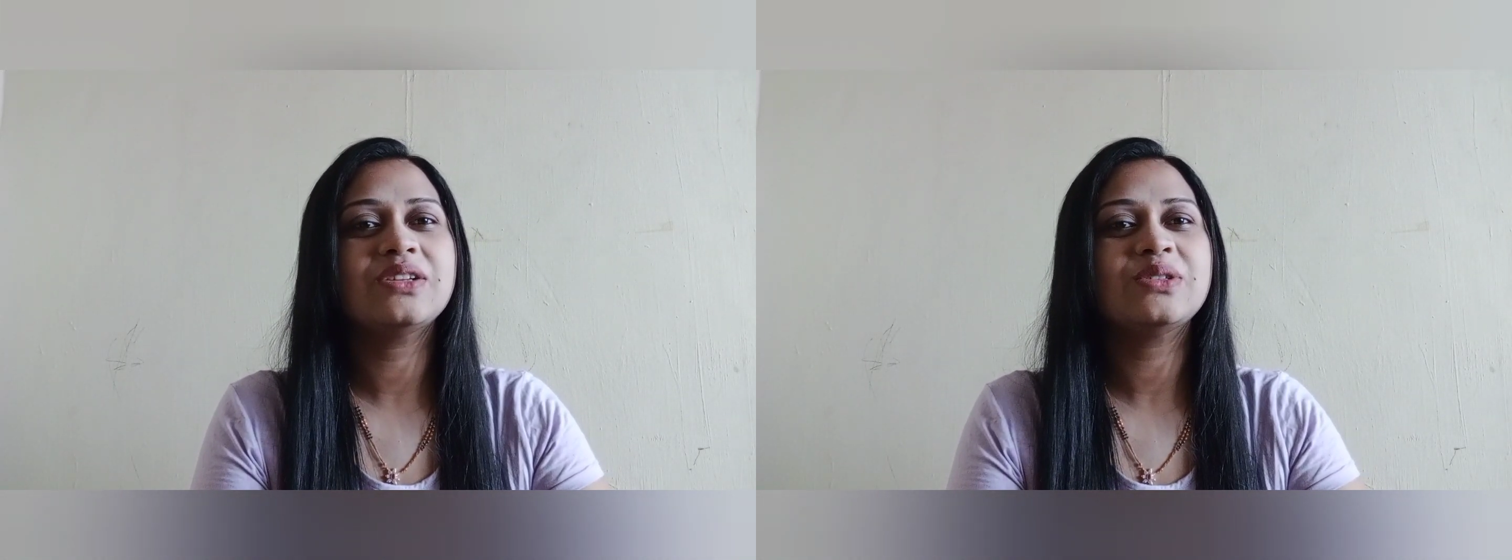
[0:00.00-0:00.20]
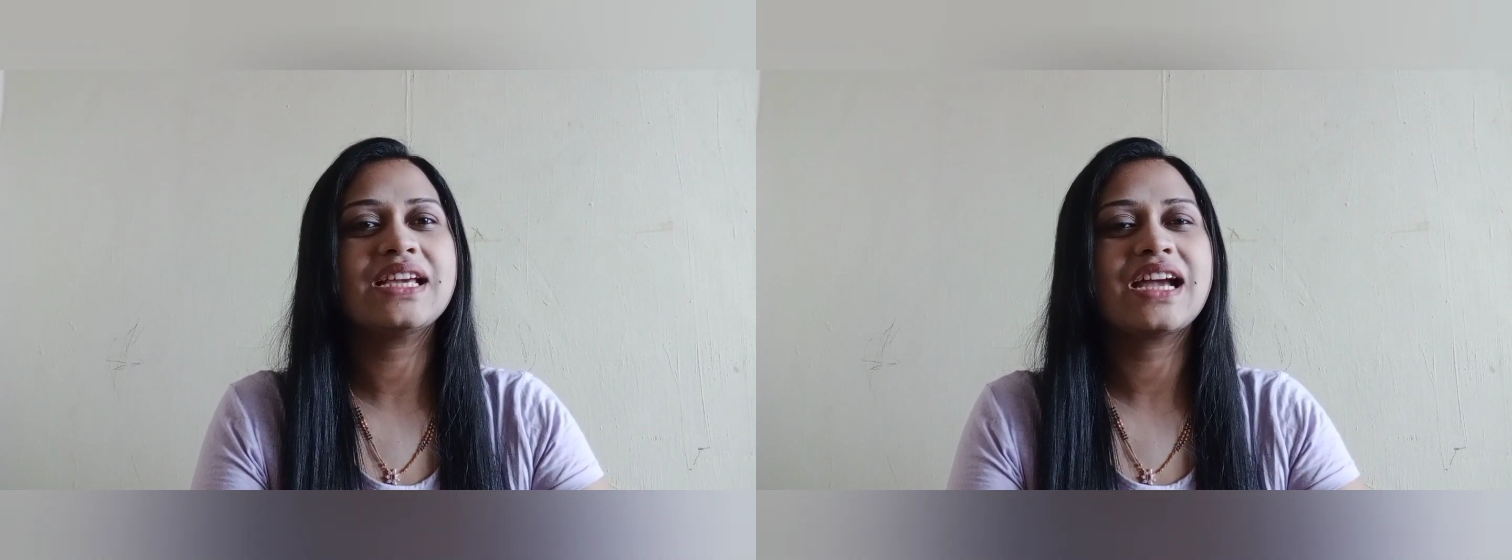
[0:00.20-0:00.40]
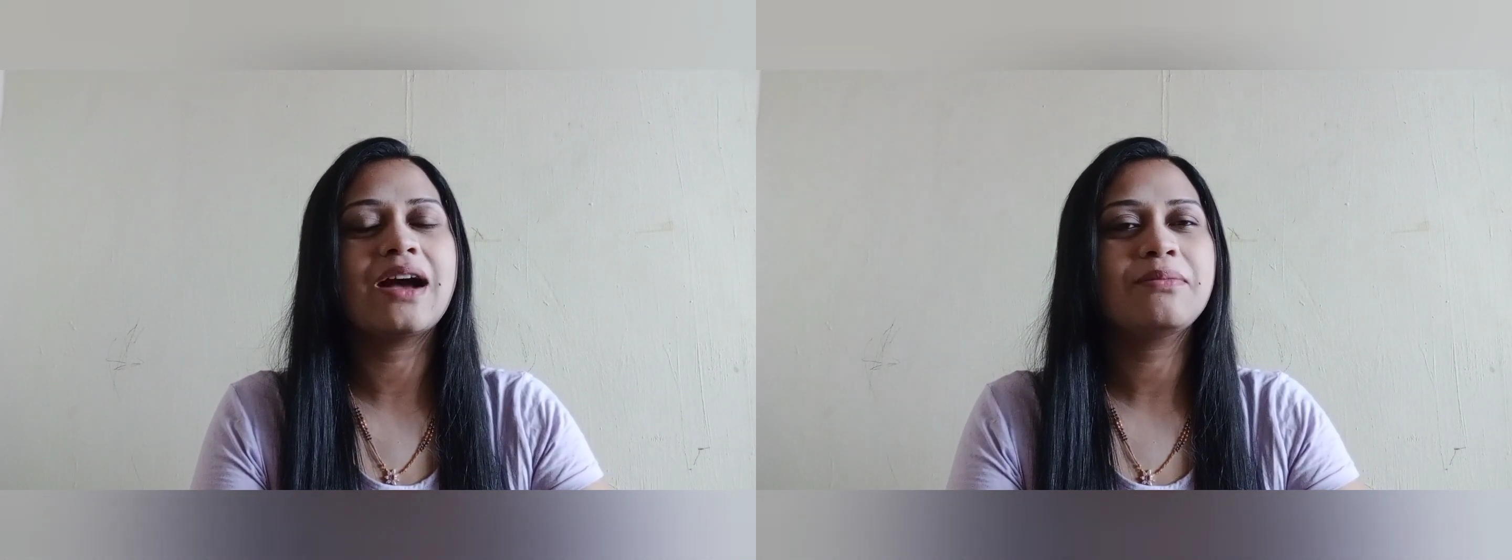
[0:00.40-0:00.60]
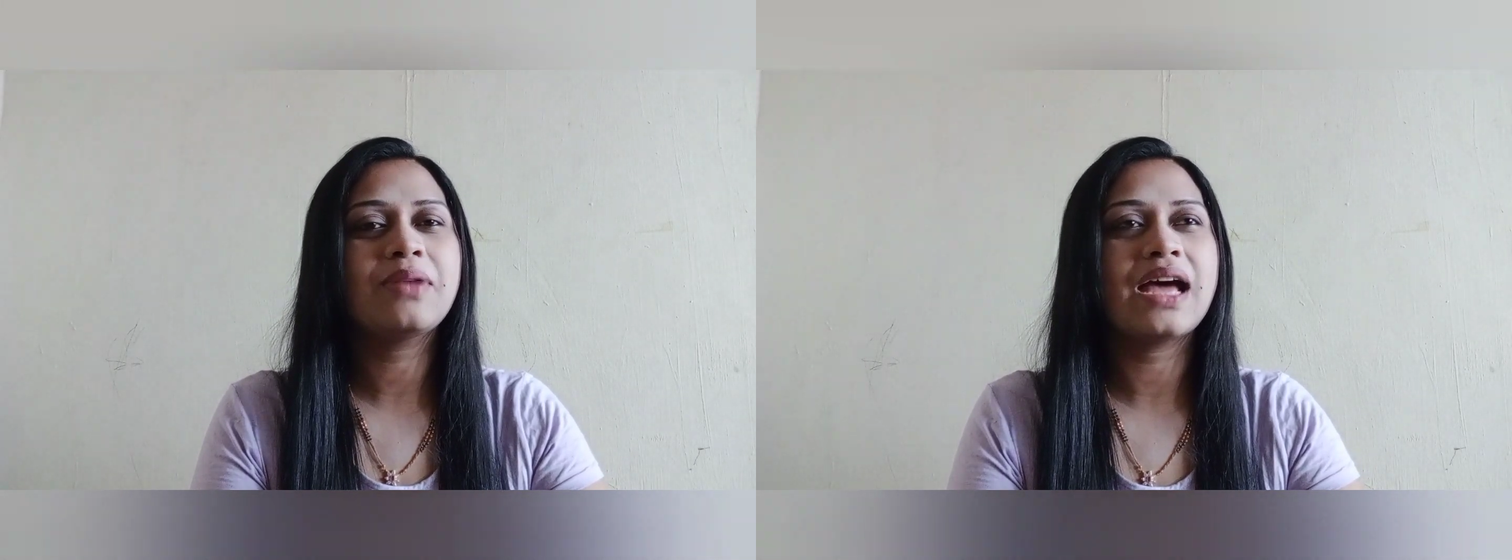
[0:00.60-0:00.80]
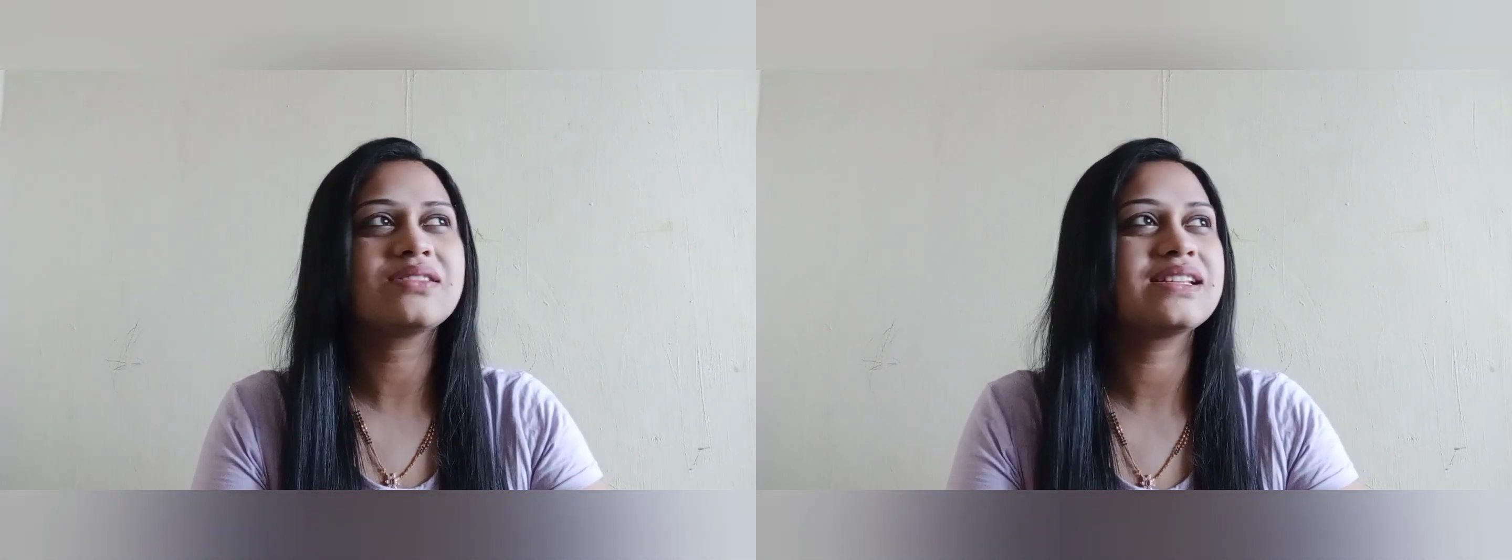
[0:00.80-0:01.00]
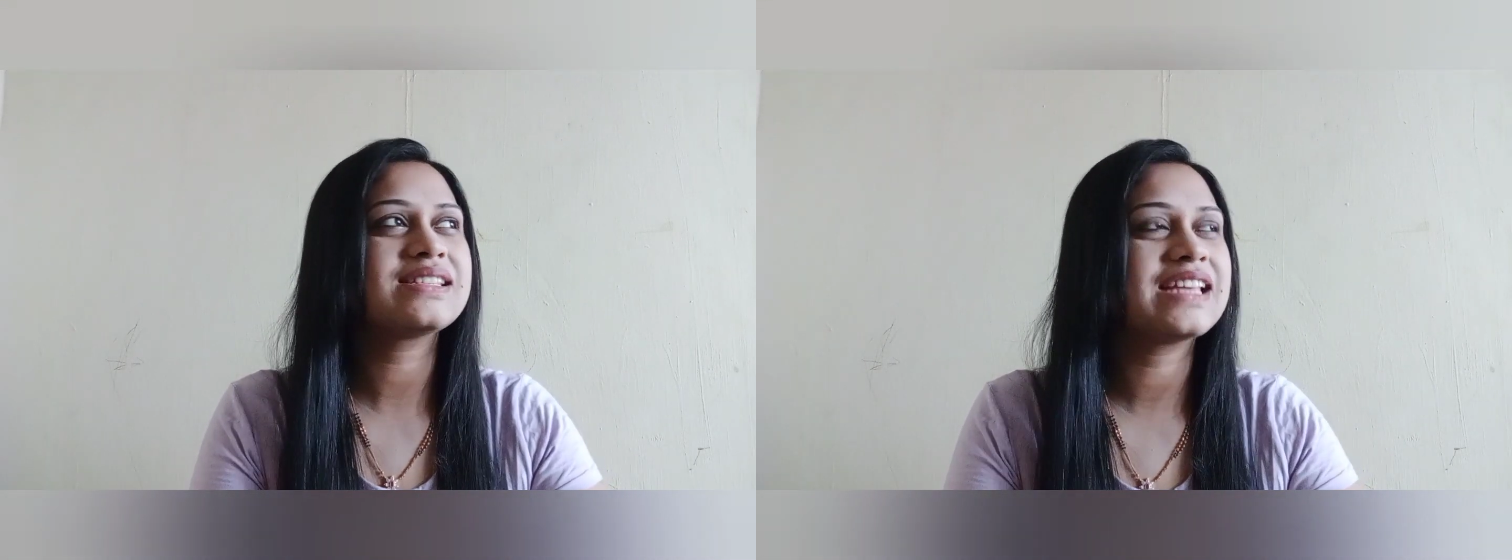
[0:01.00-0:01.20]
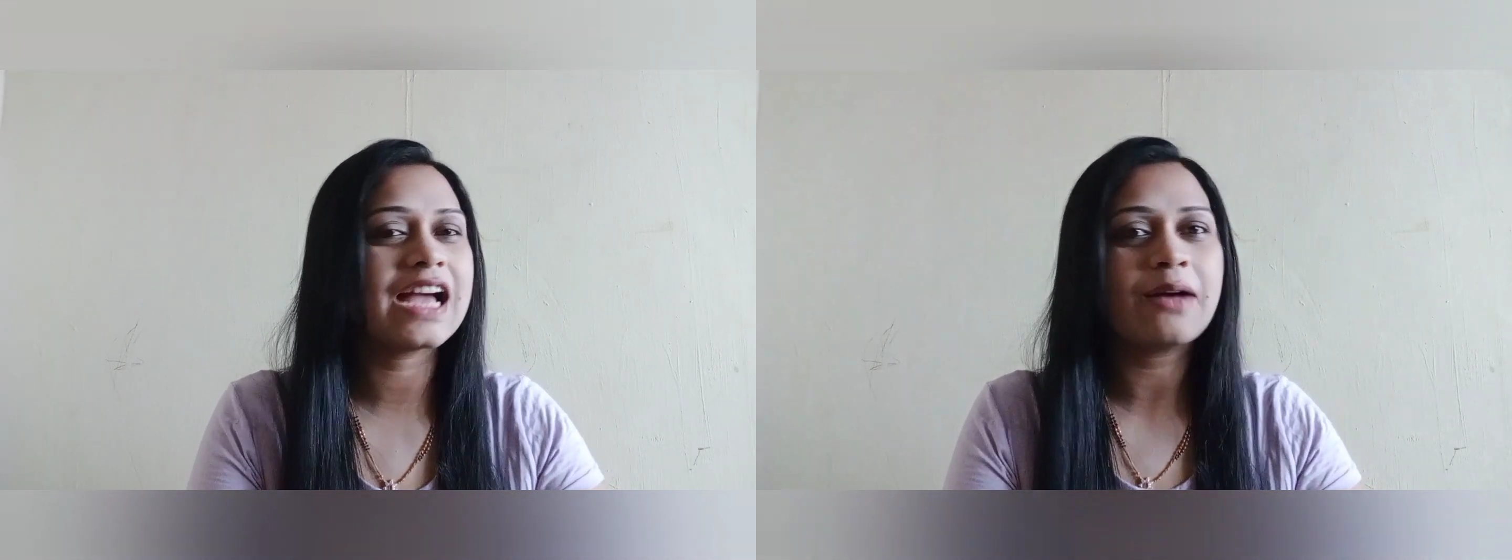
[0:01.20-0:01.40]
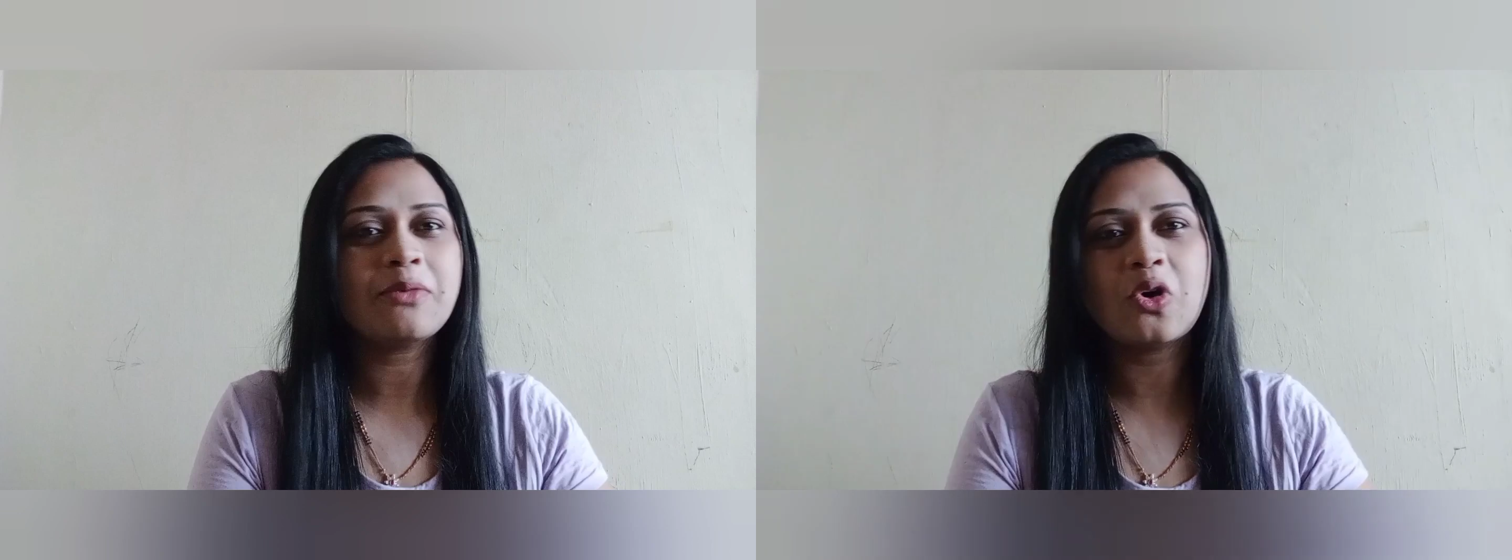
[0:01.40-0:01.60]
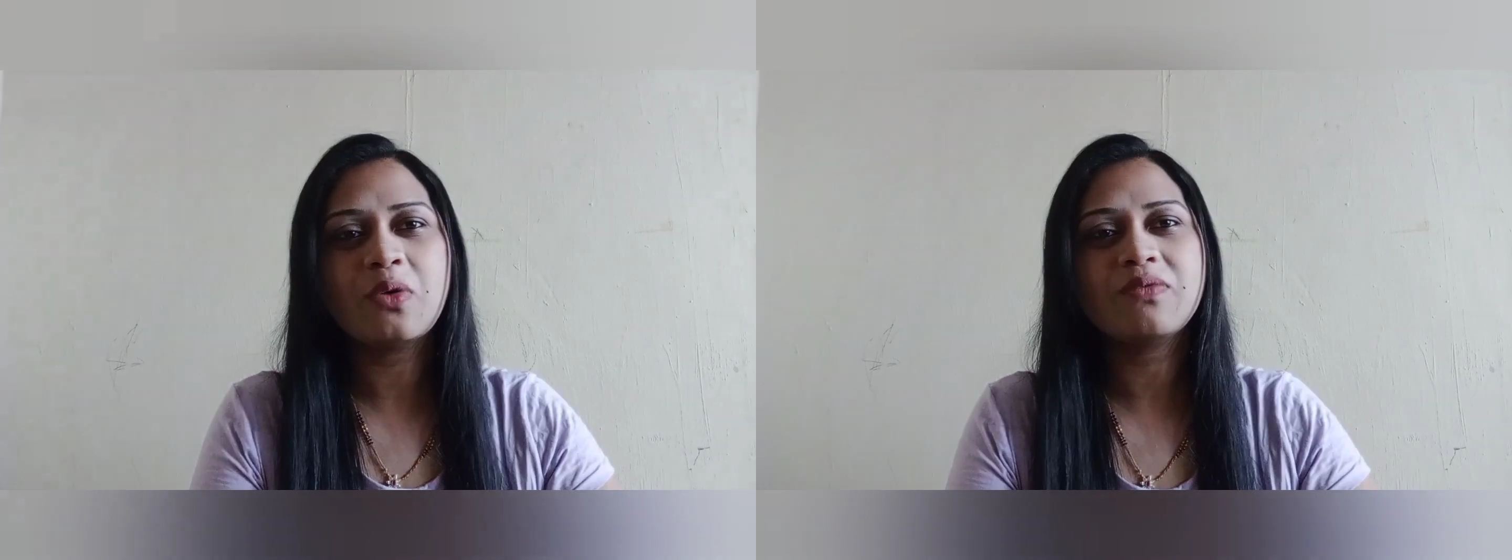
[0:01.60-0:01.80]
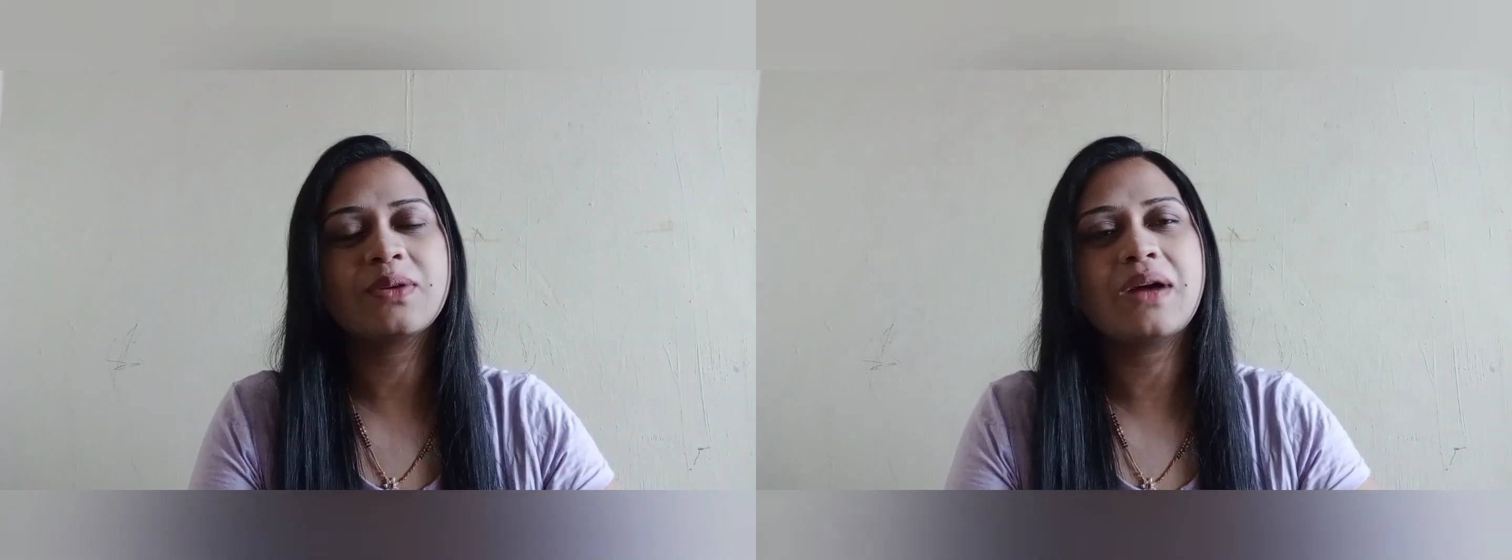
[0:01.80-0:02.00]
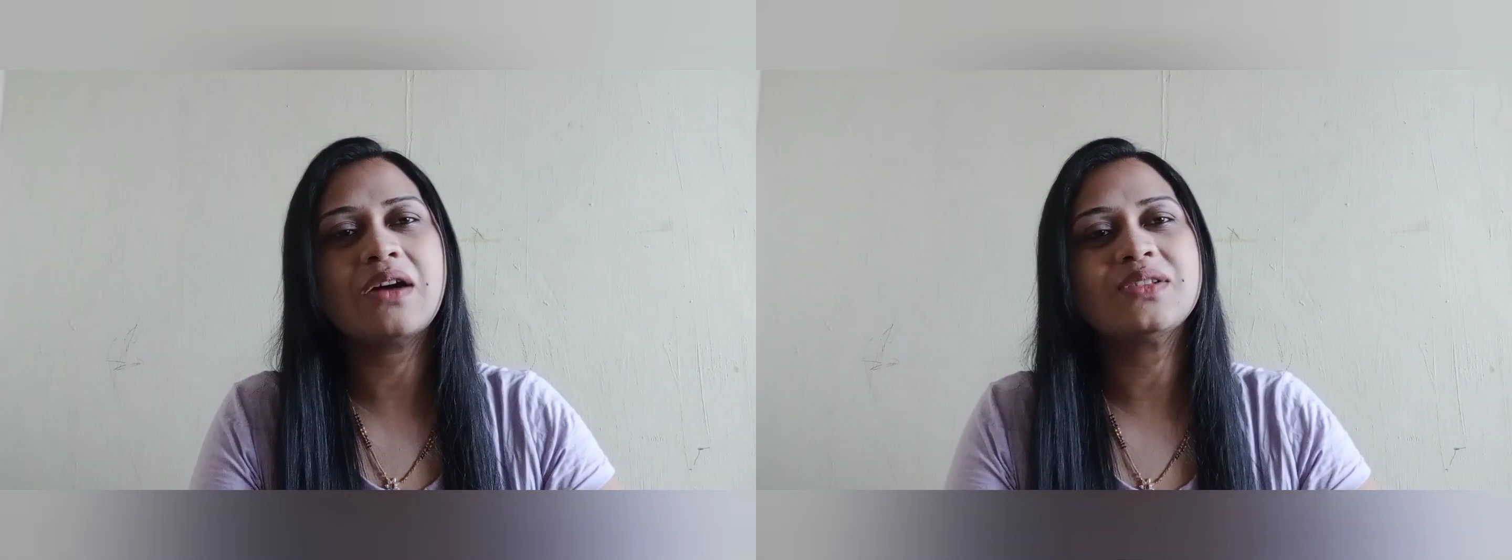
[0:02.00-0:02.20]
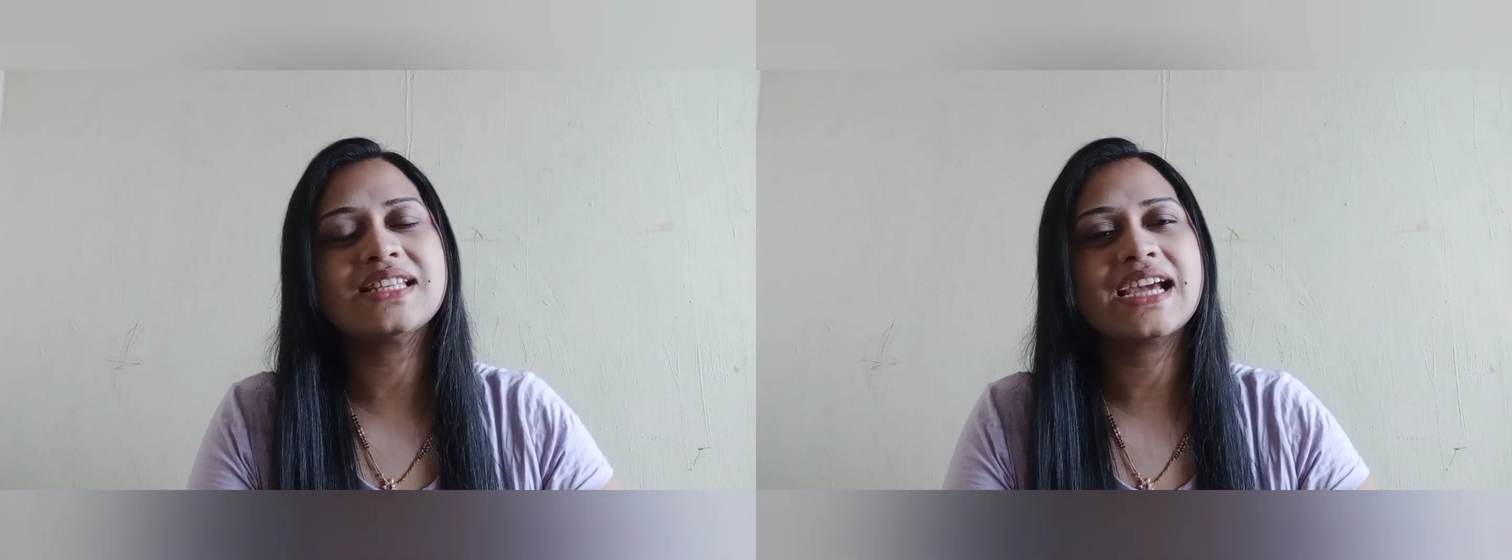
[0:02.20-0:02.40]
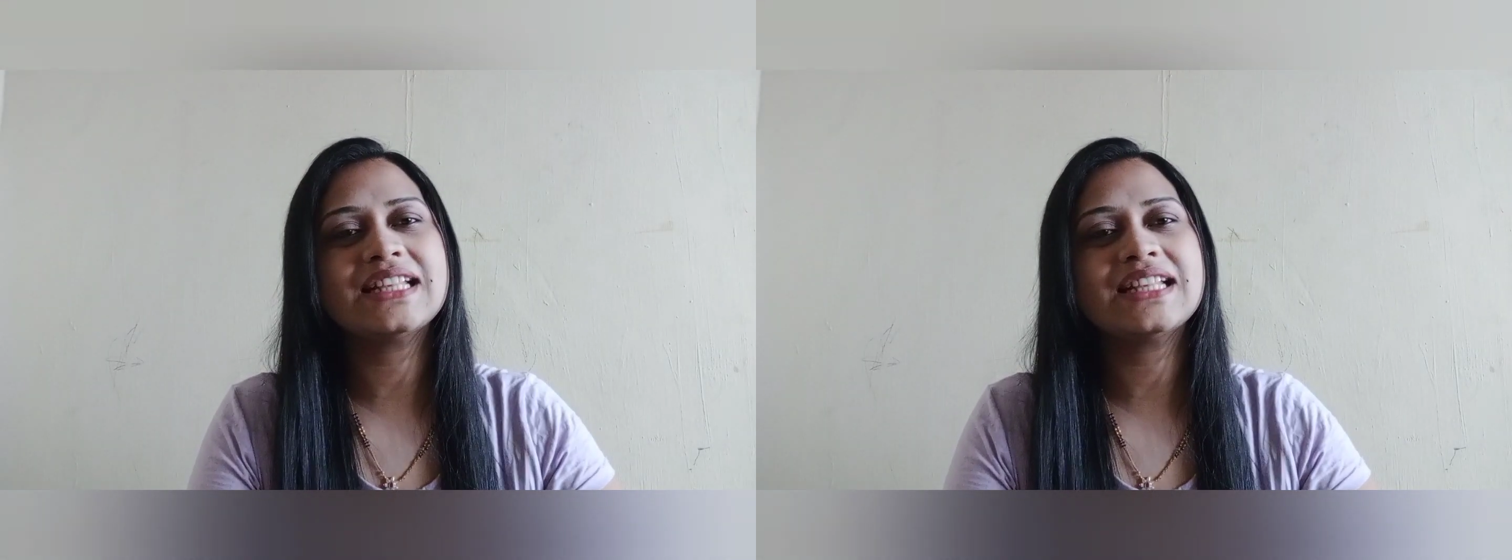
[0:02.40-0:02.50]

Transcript: as soon as they come home from outside,